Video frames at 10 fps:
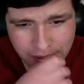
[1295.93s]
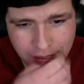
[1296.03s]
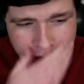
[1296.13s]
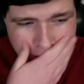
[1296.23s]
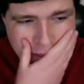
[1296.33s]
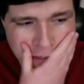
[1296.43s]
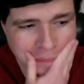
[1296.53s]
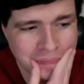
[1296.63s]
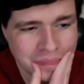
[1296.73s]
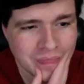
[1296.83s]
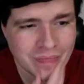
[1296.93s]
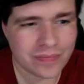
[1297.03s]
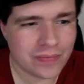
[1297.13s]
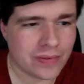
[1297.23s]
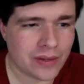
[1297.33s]
um,
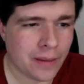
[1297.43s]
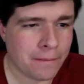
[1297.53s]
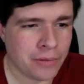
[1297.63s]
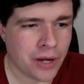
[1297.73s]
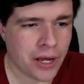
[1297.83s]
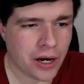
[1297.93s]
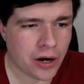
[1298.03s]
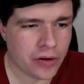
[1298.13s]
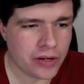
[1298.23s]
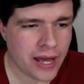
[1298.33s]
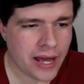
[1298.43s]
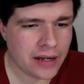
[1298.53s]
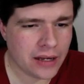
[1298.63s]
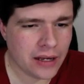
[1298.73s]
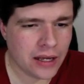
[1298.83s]
but other than that,
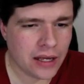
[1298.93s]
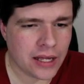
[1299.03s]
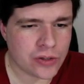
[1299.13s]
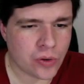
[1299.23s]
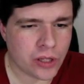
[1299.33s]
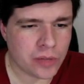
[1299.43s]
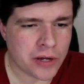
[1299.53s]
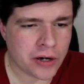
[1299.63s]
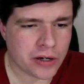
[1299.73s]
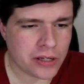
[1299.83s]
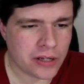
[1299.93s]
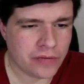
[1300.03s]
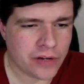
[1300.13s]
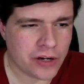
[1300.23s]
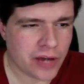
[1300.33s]
it's only appeared
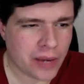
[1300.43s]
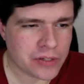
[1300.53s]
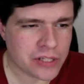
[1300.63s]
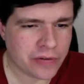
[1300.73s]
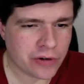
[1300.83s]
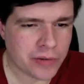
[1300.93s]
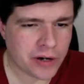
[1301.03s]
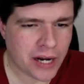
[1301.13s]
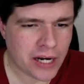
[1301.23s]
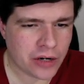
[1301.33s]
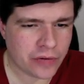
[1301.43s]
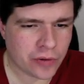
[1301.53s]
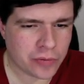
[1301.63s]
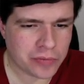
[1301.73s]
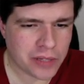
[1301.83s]
in video games. It's never appeared in any other
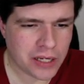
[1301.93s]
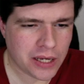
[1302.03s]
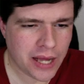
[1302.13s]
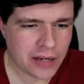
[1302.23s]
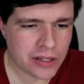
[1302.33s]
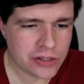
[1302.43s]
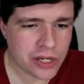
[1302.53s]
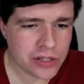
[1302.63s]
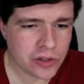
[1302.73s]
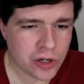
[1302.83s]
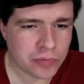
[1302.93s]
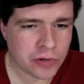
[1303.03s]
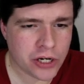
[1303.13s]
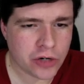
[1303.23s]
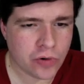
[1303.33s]
form of media, and this does look
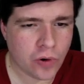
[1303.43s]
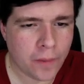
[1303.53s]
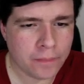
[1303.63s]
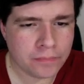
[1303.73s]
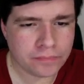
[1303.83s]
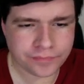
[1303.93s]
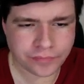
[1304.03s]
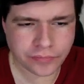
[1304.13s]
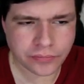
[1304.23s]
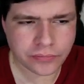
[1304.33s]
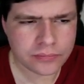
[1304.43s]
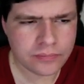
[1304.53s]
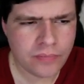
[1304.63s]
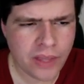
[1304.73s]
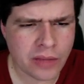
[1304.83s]
pretty cool.
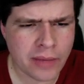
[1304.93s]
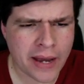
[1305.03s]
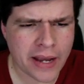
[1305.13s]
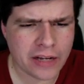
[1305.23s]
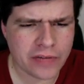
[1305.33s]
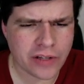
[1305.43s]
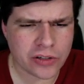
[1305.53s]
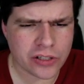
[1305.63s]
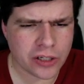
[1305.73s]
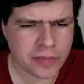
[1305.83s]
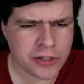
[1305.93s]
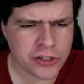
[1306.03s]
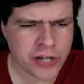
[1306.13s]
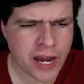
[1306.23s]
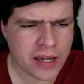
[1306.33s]
The back end of it looks a little bit
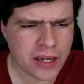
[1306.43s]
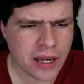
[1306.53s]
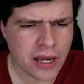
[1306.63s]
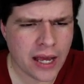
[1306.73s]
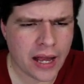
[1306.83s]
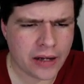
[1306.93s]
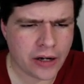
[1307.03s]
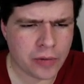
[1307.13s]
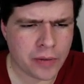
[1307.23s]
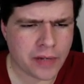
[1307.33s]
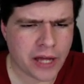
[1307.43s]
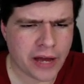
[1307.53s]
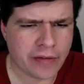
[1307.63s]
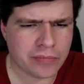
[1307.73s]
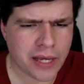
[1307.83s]
jank, and I know people
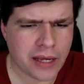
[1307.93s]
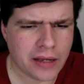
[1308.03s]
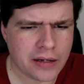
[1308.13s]
have made